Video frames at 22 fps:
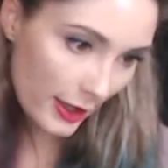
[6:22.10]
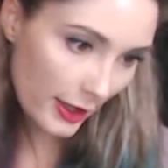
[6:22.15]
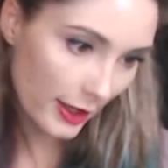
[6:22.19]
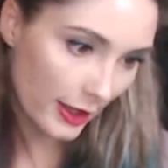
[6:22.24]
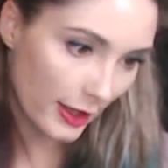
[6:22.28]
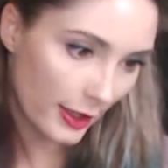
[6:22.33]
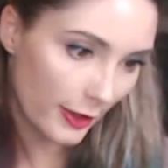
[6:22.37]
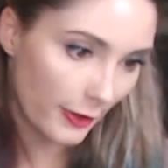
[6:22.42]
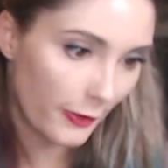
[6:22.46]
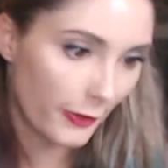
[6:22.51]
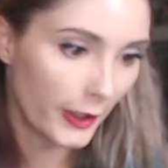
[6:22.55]

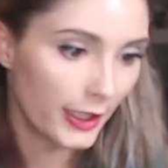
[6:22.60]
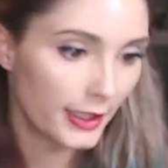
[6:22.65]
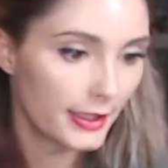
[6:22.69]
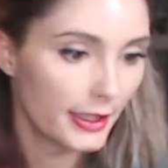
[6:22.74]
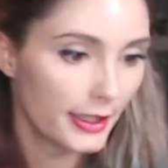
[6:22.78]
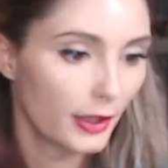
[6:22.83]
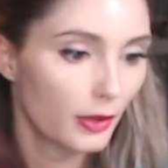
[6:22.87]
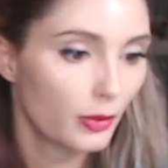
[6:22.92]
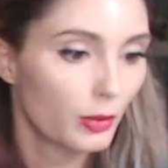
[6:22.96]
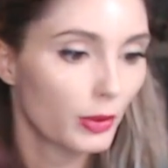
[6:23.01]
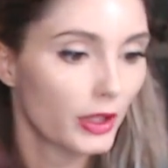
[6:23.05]
The feint
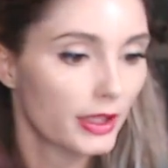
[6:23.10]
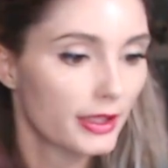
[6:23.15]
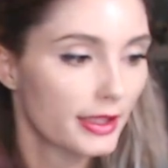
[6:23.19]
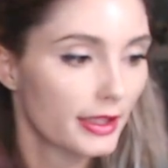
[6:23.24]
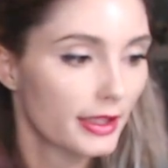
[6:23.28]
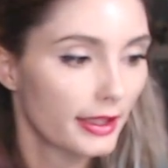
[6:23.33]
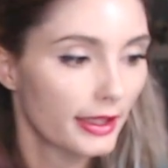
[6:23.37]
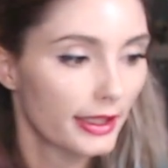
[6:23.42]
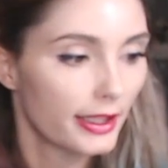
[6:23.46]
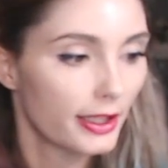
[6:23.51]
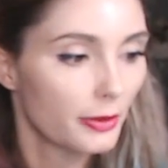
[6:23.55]
had worked, and
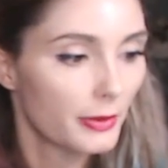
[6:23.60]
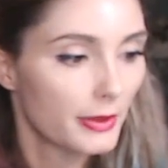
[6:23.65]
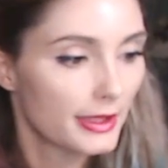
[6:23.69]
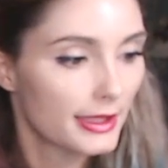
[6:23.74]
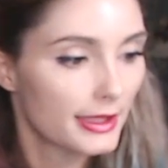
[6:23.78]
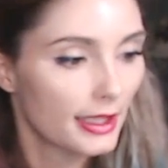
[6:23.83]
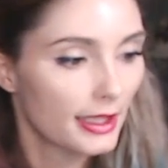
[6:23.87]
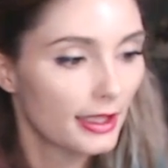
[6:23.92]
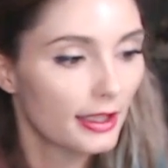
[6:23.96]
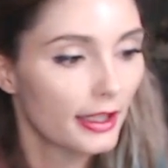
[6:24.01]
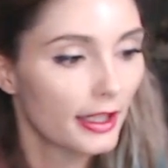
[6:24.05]
the humans
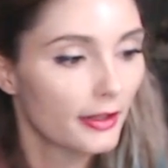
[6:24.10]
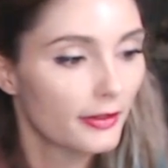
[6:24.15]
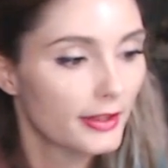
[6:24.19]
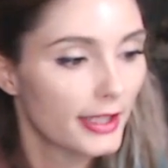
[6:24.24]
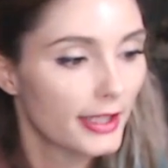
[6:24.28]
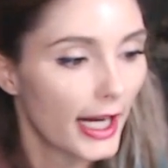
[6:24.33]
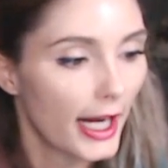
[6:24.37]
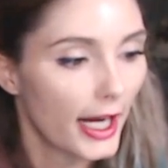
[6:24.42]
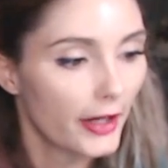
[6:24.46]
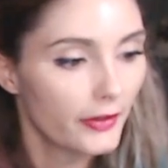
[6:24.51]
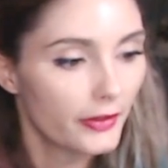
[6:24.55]
had left
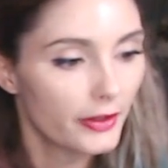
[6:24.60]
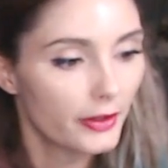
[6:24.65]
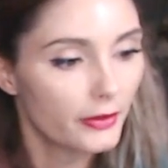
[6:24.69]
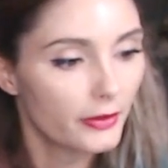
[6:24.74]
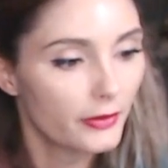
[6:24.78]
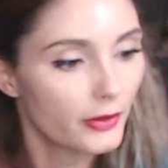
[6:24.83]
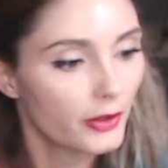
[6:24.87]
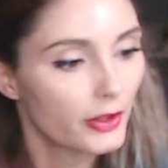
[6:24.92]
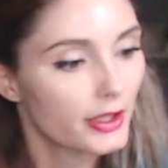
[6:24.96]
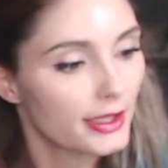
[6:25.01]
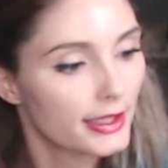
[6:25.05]
half their
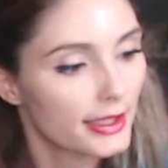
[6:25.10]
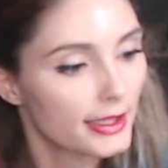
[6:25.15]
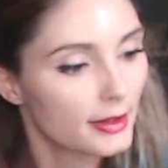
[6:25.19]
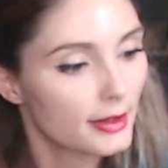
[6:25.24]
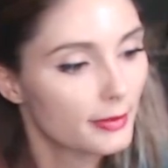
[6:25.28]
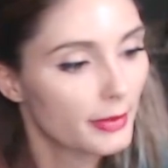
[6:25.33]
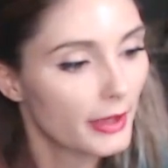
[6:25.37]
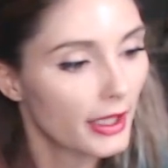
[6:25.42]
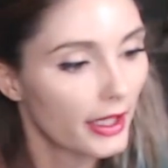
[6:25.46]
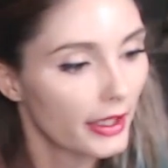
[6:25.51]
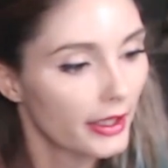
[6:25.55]
forces
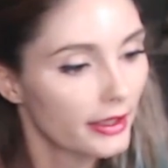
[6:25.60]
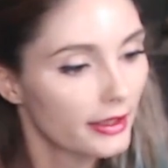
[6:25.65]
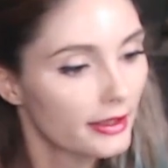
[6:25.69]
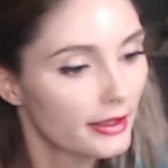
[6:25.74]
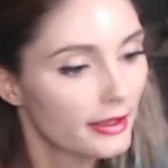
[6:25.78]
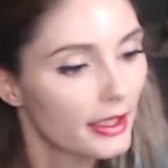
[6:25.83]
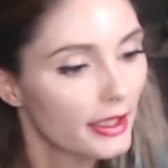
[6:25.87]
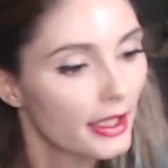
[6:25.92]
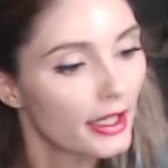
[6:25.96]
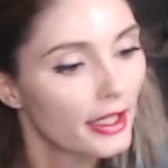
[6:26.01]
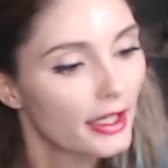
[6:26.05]
behind
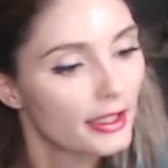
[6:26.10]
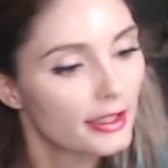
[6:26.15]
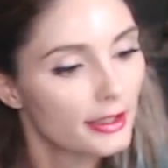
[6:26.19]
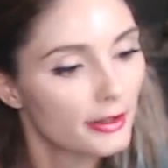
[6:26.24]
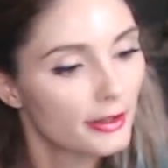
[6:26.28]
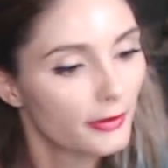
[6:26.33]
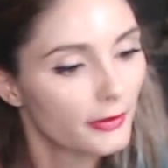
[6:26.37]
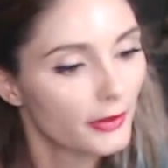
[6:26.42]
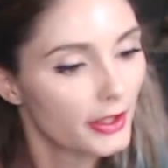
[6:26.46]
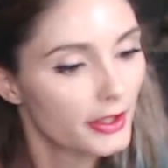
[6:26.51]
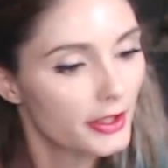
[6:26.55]
to
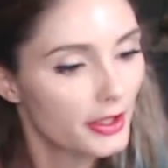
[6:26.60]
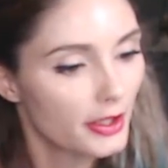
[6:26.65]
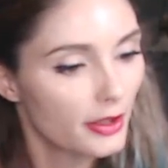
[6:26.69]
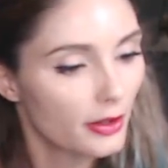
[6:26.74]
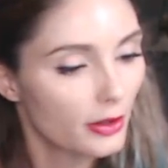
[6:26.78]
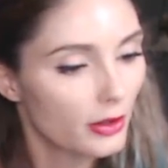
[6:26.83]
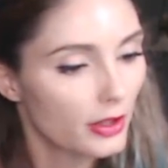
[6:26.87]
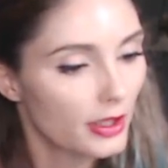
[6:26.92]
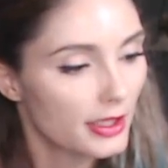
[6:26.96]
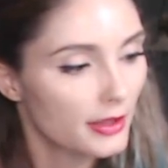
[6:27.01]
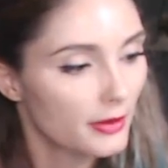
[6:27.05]
flush the
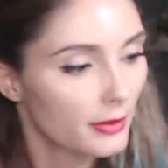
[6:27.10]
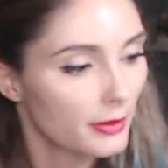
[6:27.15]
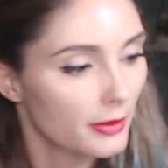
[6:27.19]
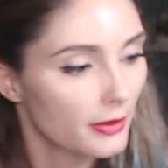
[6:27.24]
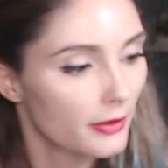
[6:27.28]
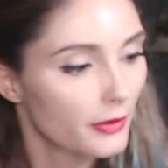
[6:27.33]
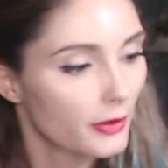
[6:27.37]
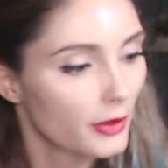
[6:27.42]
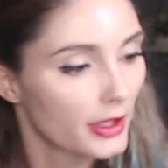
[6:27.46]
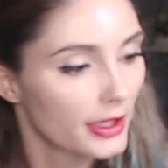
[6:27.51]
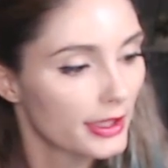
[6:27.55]
orcs from the
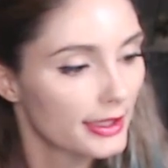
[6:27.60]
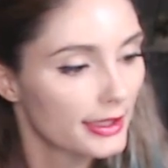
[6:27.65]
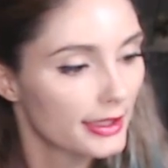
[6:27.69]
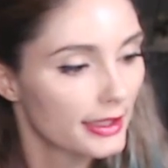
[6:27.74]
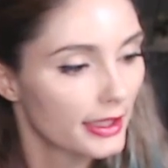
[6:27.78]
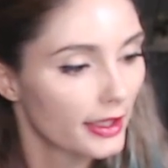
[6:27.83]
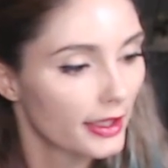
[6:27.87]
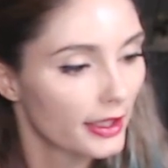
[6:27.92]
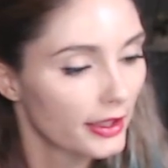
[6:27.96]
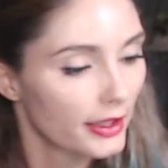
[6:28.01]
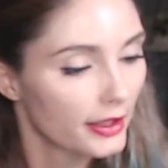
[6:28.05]
forest
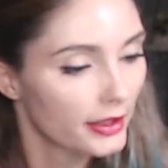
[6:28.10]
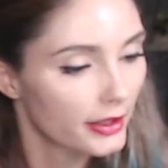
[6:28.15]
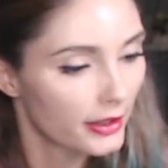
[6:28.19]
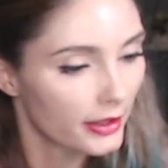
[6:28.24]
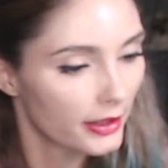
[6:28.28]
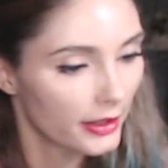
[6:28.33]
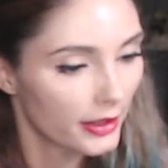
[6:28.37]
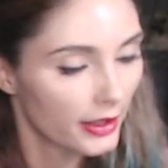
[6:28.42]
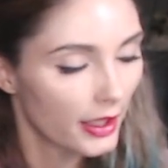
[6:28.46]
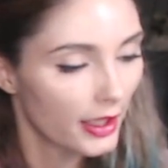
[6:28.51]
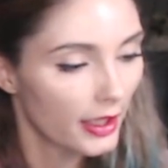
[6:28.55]
there.
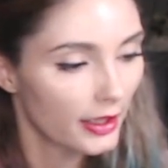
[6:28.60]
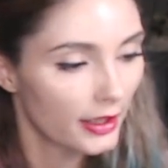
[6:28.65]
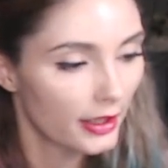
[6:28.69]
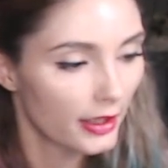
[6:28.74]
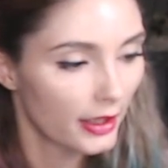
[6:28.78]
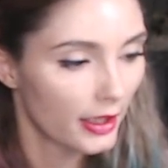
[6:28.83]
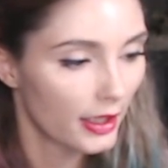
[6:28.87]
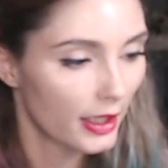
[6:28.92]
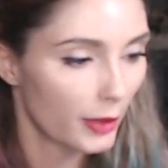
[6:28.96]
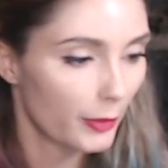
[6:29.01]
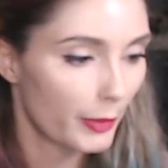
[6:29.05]

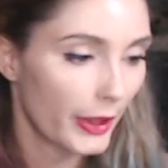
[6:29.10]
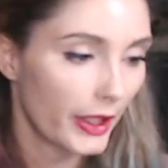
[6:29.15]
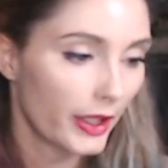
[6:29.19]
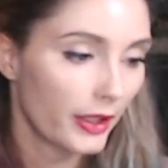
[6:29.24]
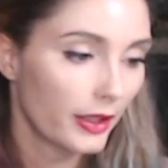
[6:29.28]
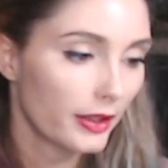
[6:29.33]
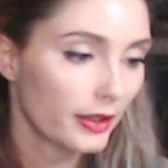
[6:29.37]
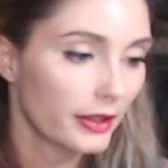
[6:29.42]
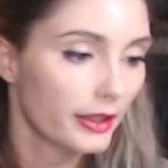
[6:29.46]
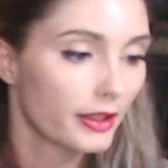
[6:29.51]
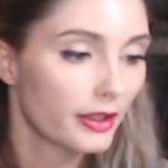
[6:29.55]

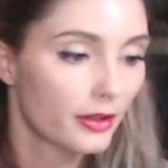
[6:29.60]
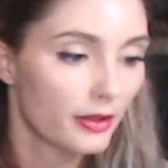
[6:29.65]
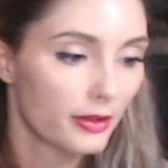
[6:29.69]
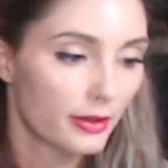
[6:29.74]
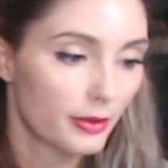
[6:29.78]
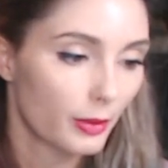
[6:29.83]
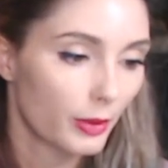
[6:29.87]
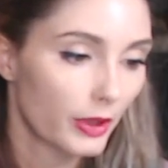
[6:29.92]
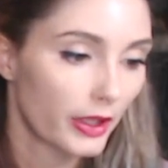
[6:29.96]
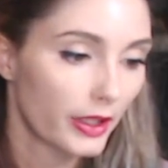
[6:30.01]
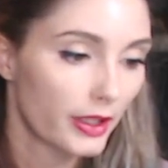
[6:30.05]
Apparently, those
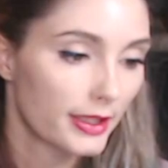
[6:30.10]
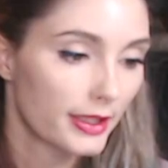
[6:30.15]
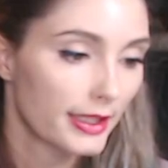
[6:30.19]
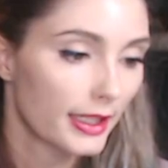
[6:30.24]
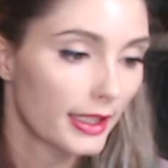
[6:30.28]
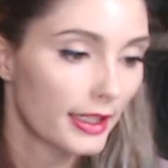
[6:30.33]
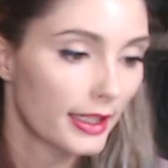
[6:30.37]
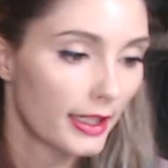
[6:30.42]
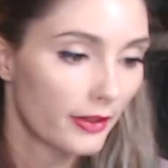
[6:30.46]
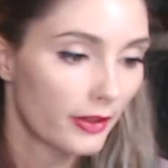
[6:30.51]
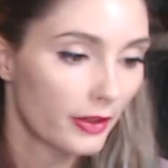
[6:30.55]
warriors had
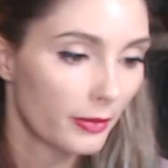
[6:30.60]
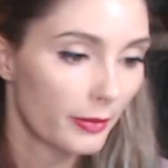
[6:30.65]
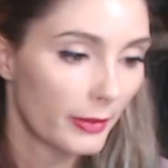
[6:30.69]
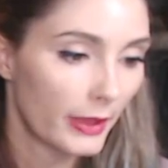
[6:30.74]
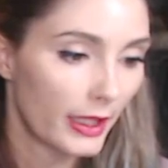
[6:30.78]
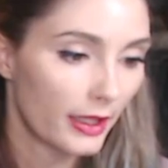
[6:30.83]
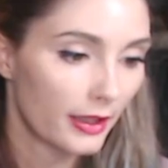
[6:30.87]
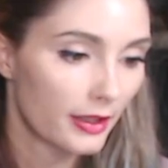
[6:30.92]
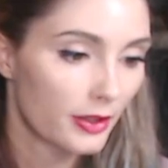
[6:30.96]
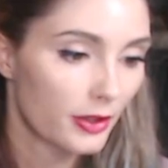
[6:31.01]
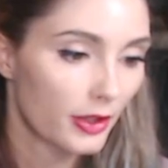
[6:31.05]
never
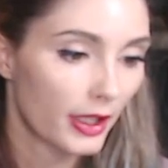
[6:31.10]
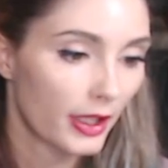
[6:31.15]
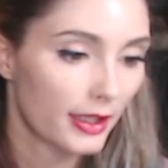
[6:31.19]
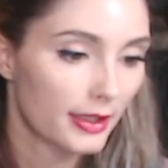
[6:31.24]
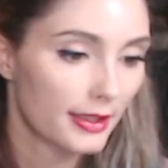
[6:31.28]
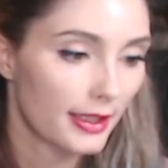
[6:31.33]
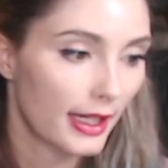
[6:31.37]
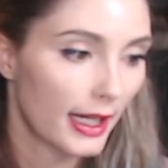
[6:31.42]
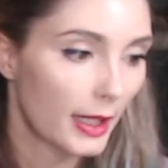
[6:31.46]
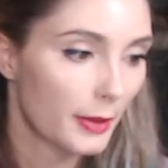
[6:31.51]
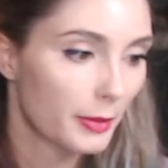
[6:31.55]
made the trek to
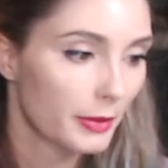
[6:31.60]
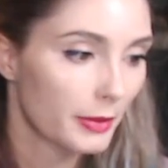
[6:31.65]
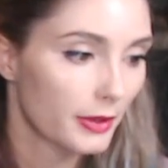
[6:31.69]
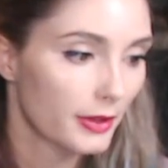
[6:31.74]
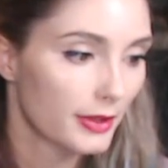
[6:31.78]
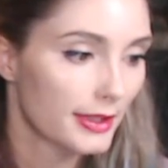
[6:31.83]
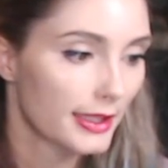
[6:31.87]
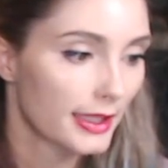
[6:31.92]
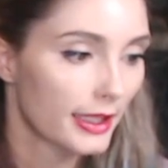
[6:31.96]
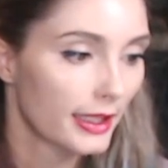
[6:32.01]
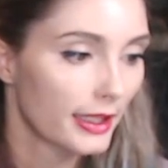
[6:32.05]
Capital
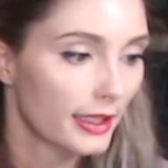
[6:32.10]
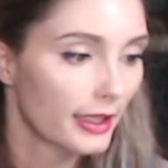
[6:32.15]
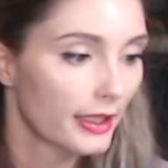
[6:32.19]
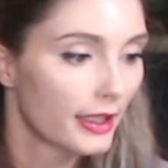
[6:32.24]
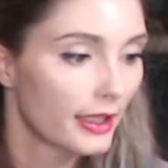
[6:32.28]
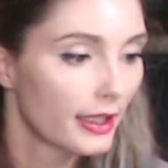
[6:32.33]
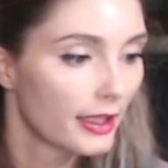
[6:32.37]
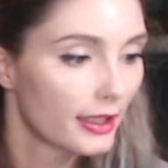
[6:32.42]
City,